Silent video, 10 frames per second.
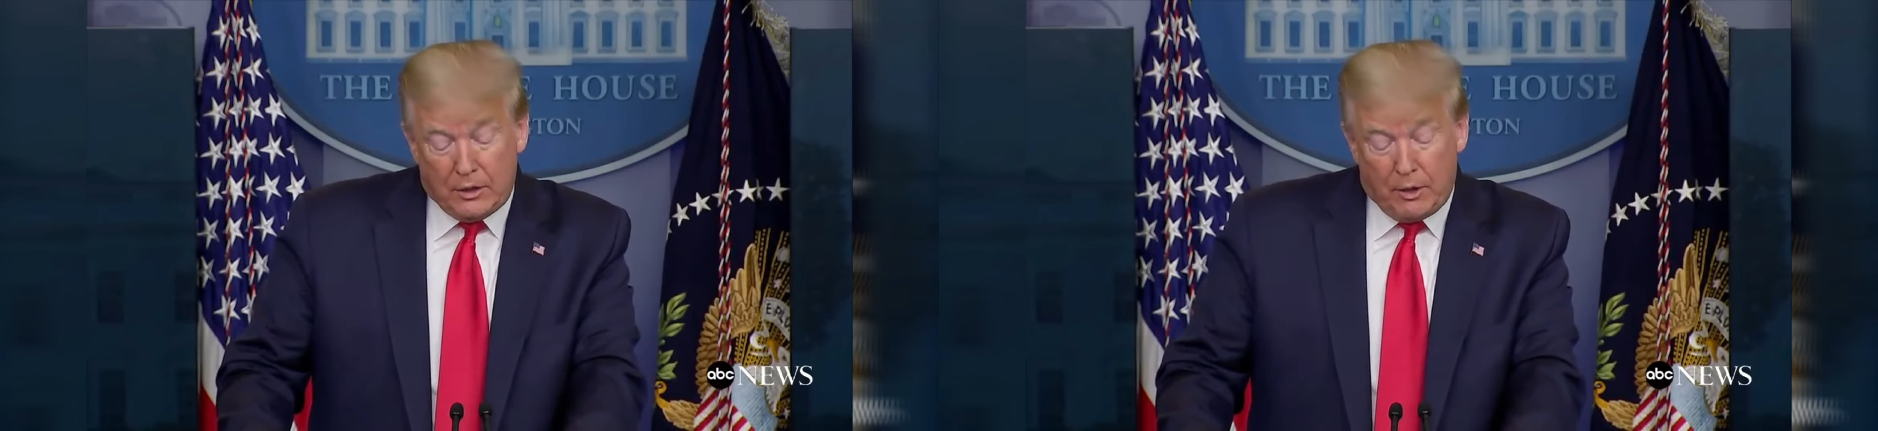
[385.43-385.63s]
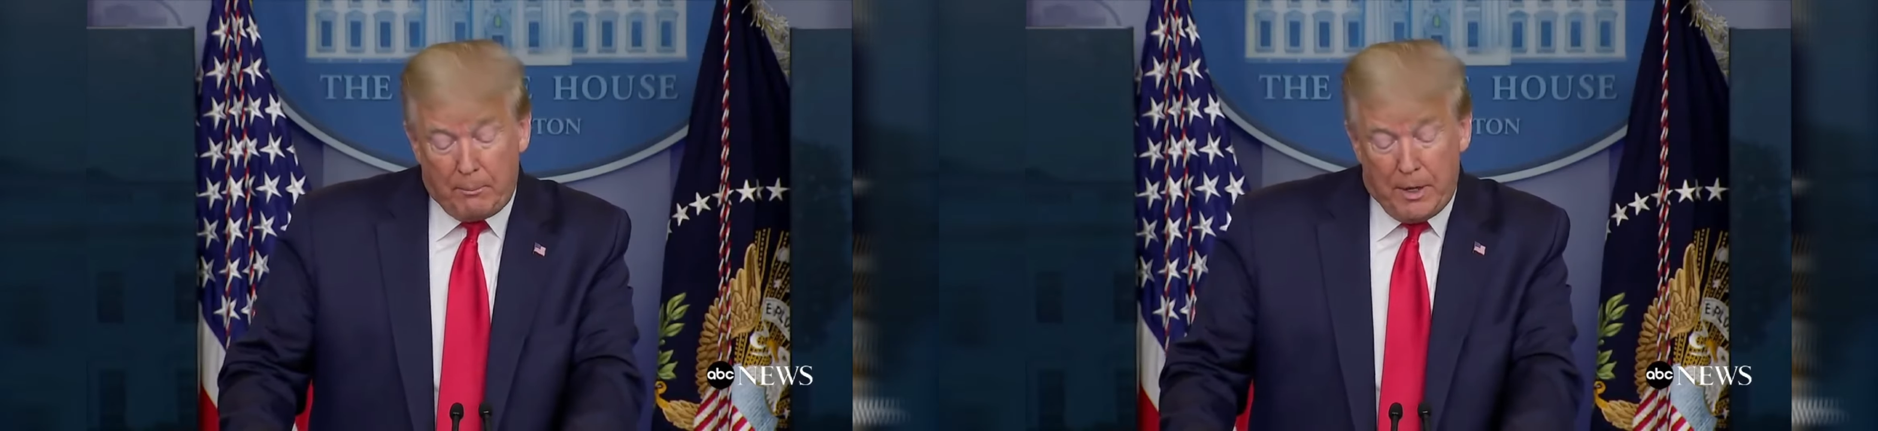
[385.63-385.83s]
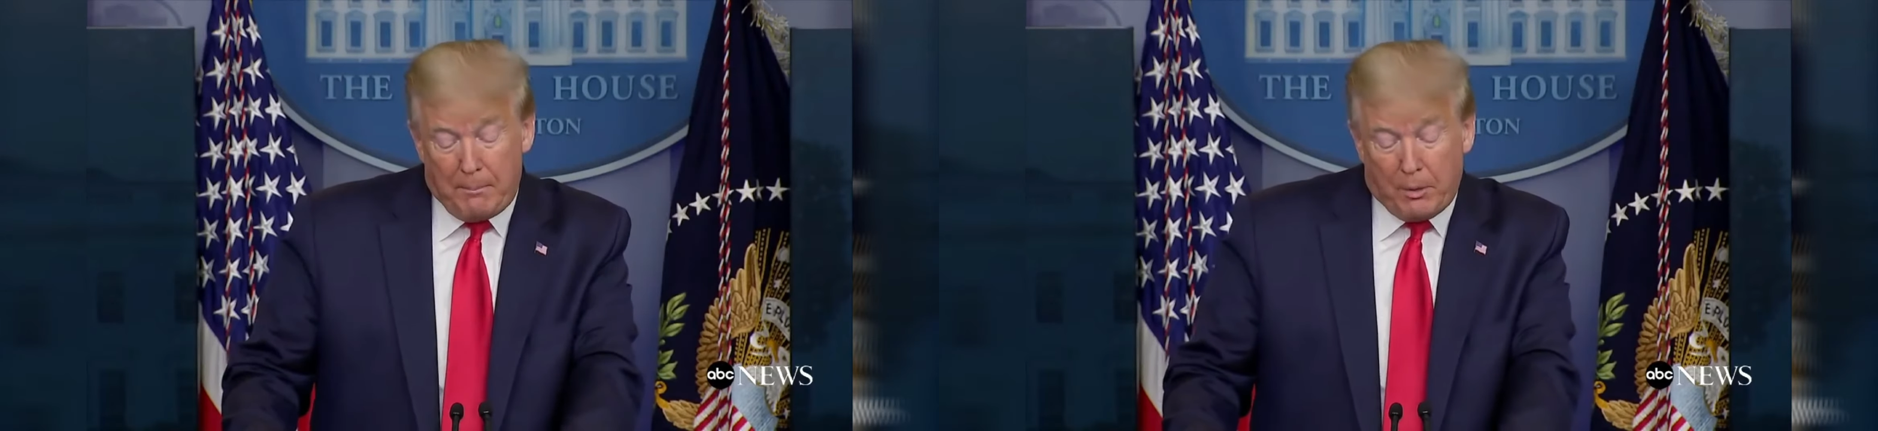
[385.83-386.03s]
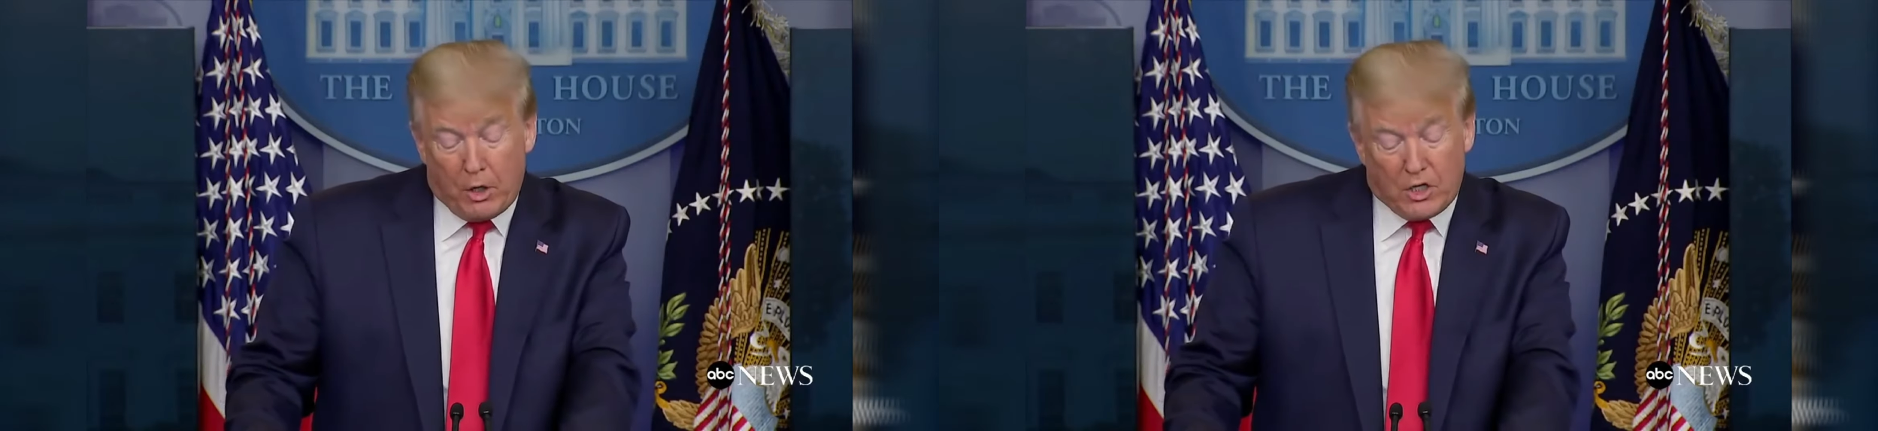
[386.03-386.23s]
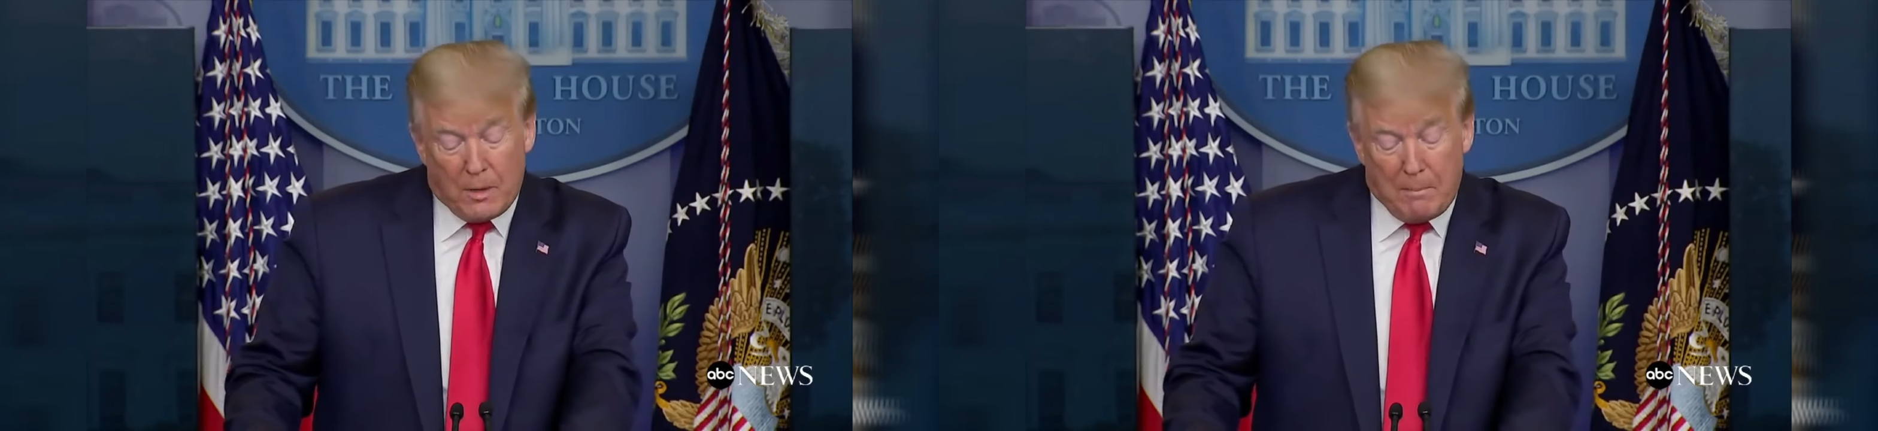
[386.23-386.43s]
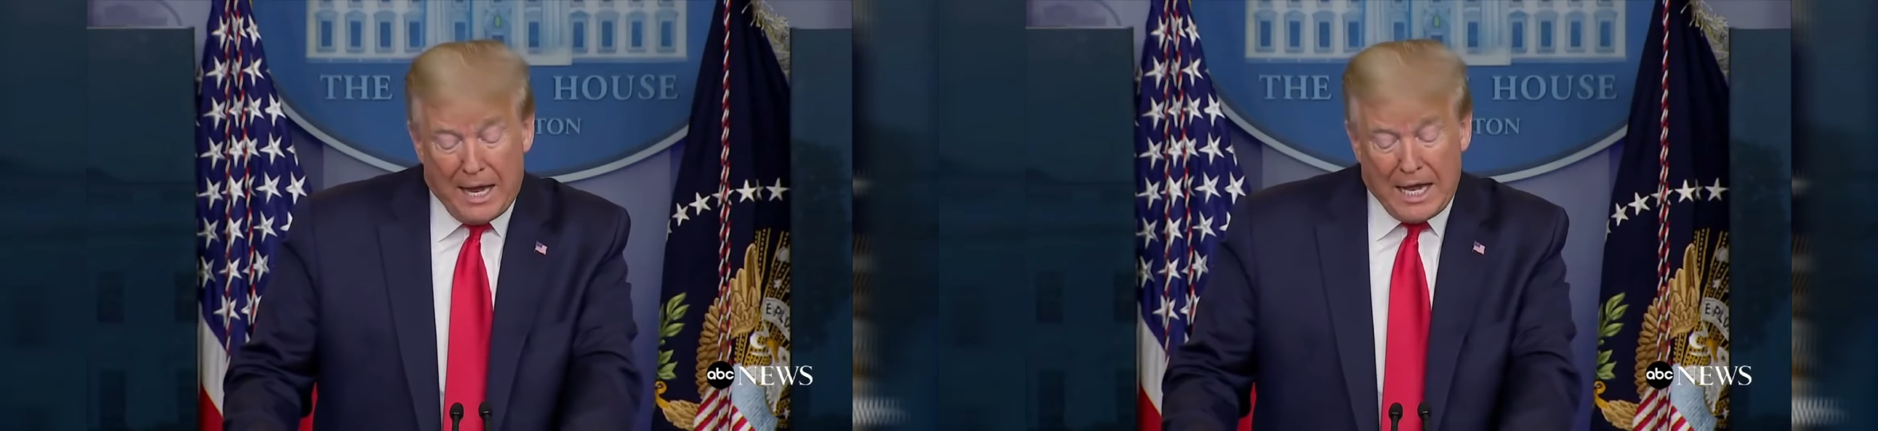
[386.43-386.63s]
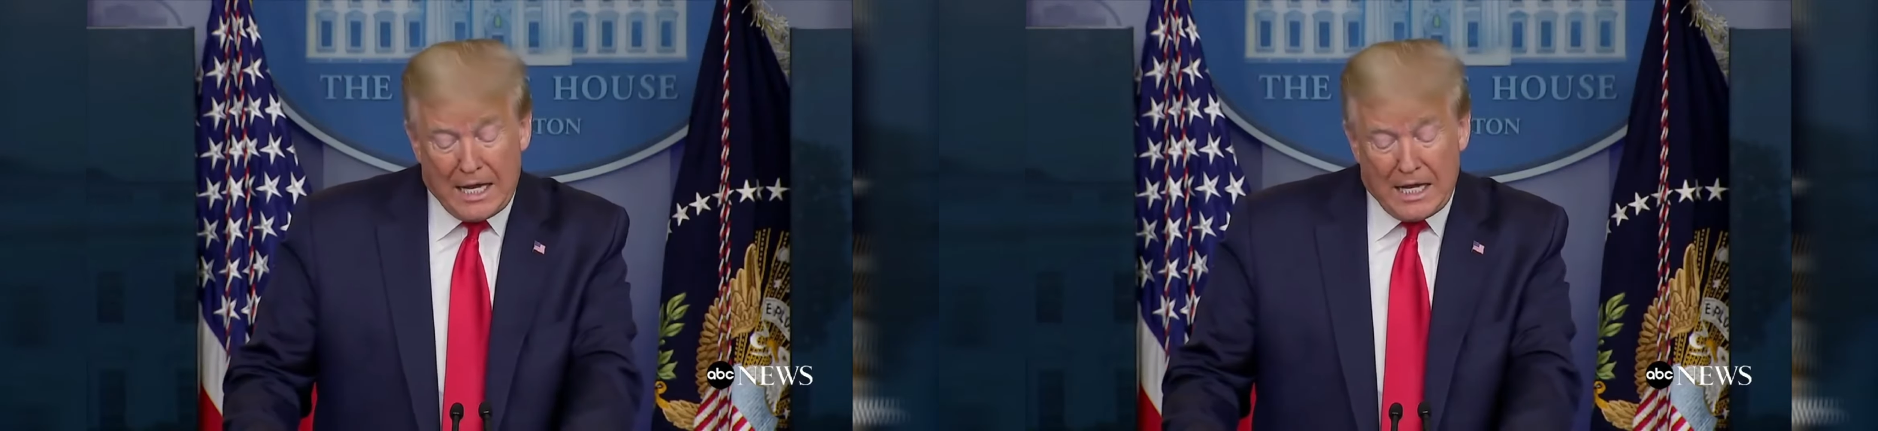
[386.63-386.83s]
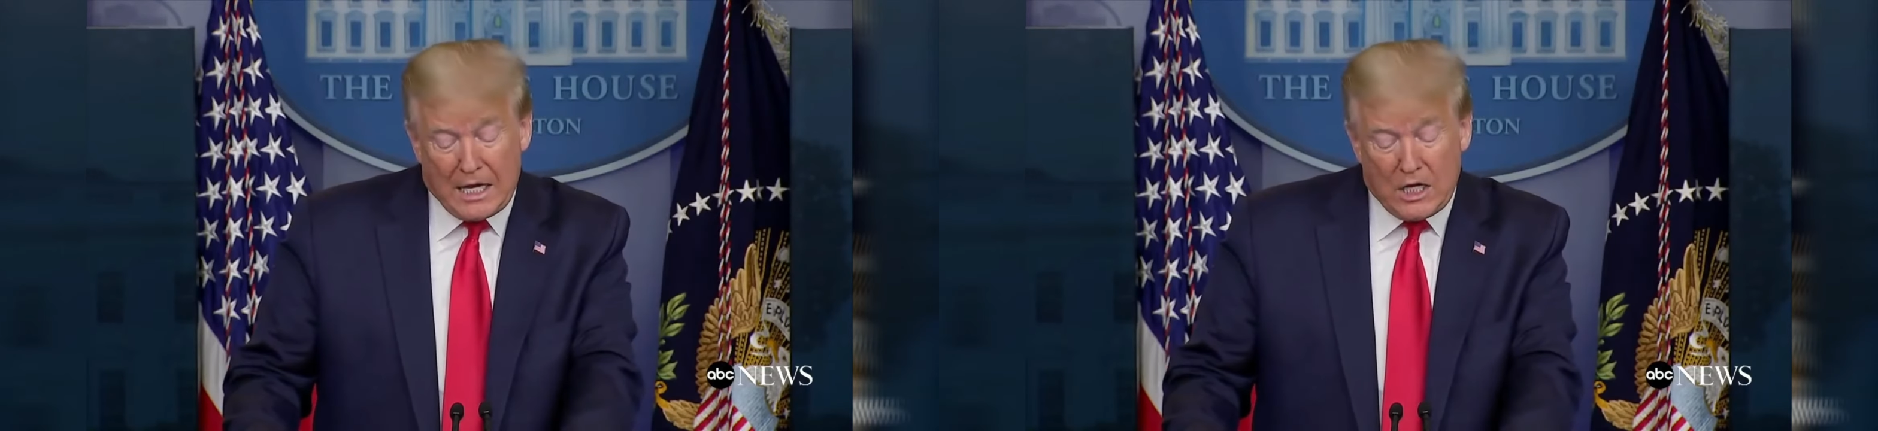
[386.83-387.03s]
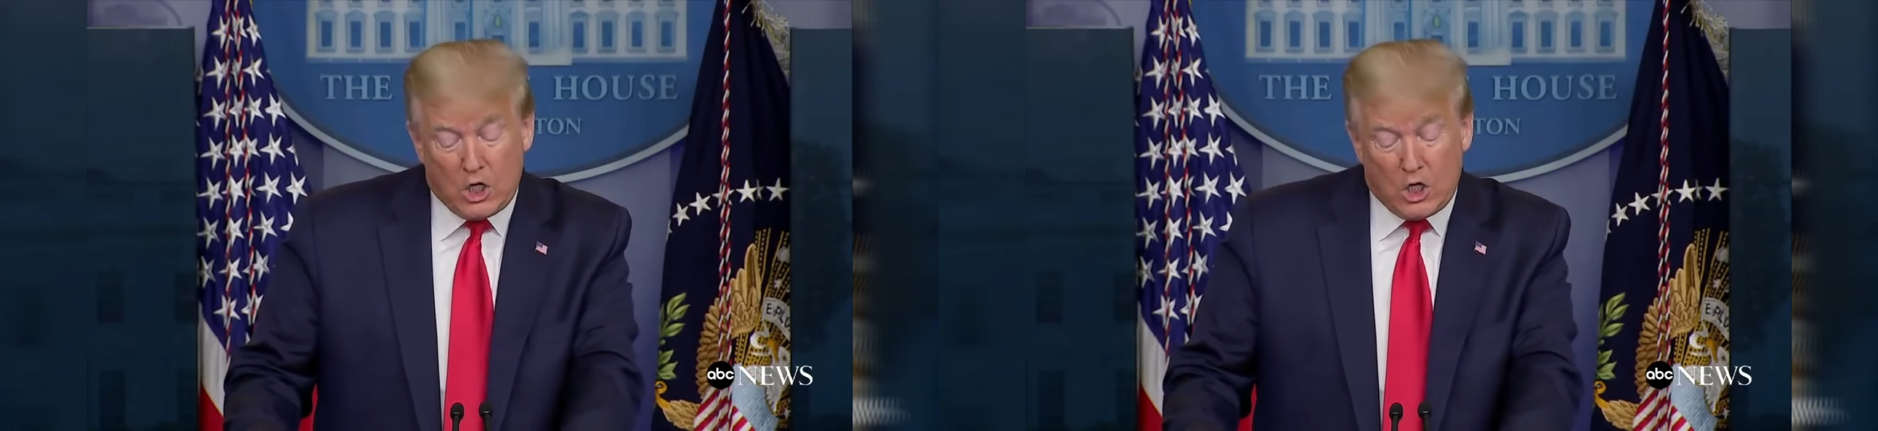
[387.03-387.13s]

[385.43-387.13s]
The people are demanding